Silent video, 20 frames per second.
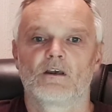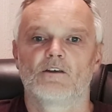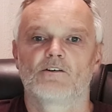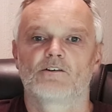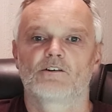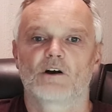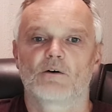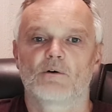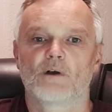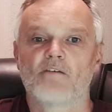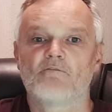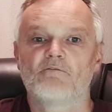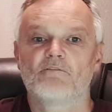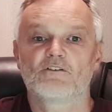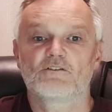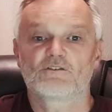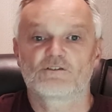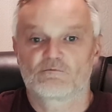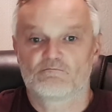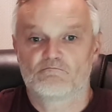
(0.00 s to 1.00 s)
So
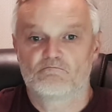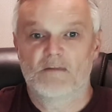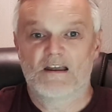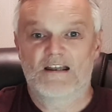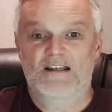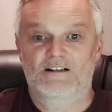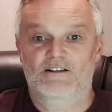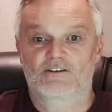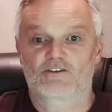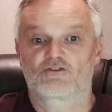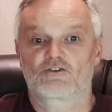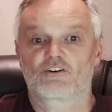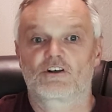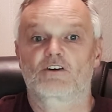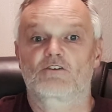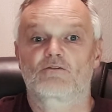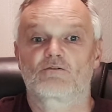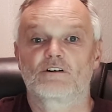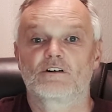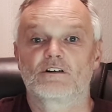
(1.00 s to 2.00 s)
Everett's mental
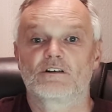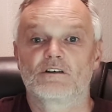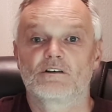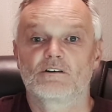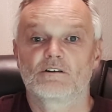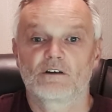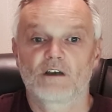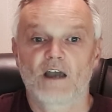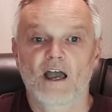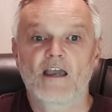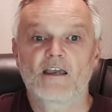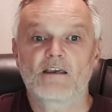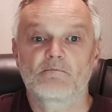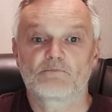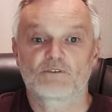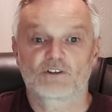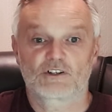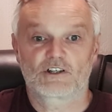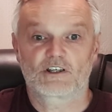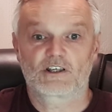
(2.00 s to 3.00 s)
trickery
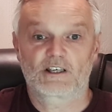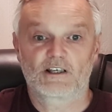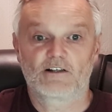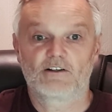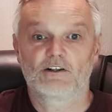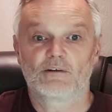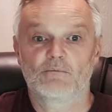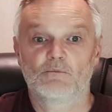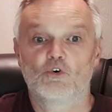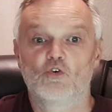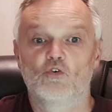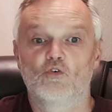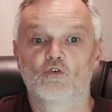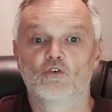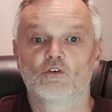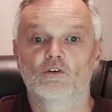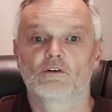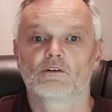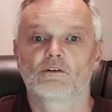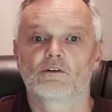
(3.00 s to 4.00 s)
aims to kill them
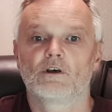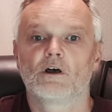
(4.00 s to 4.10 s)
all.